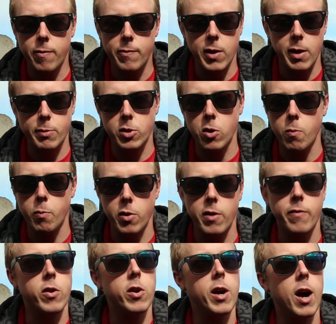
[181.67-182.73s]
flames don't
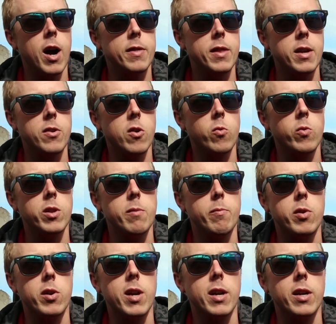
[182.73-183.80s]
burn very hot, and they don't really
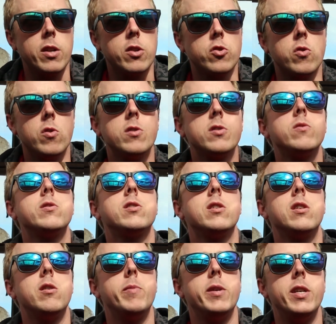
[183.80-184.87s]
burn out of control, so it's a
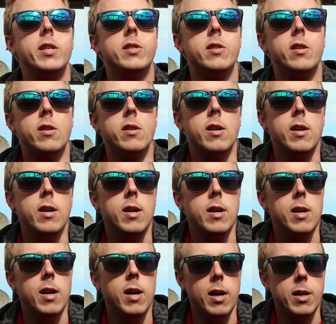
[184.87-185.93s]
little bit easier
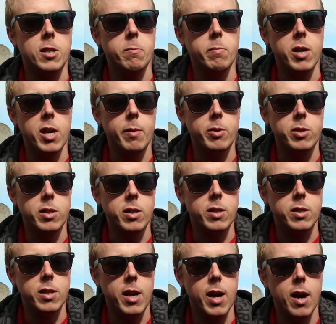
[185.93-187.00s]
to be able
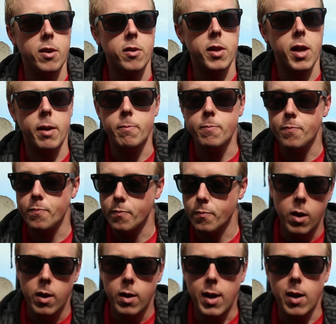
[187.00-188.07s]
to handle that.
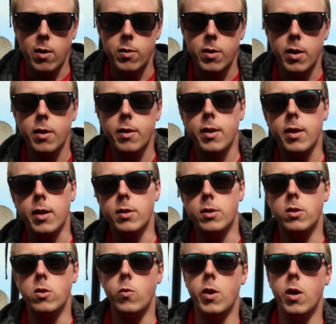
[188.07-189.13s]
Now the other thing is
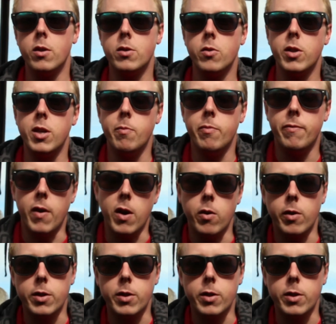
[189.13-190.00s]
too, we also keep fire